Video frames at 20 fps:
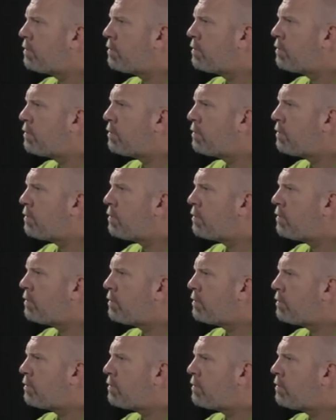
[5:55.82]

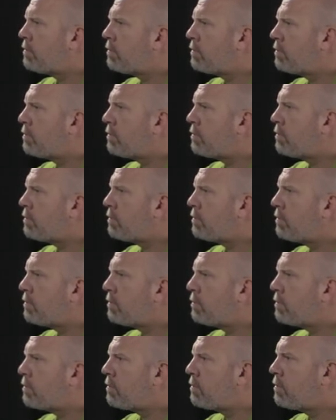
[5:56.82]

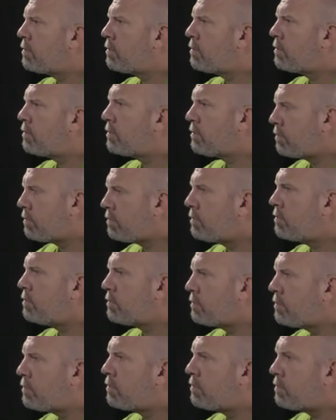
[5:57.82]

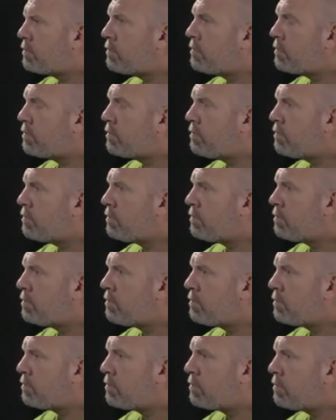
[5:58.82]

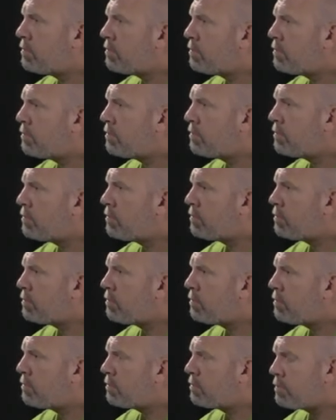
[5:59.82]

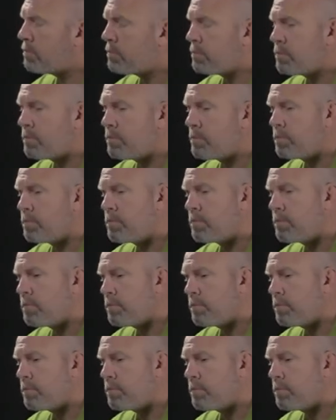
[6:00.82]
(silent)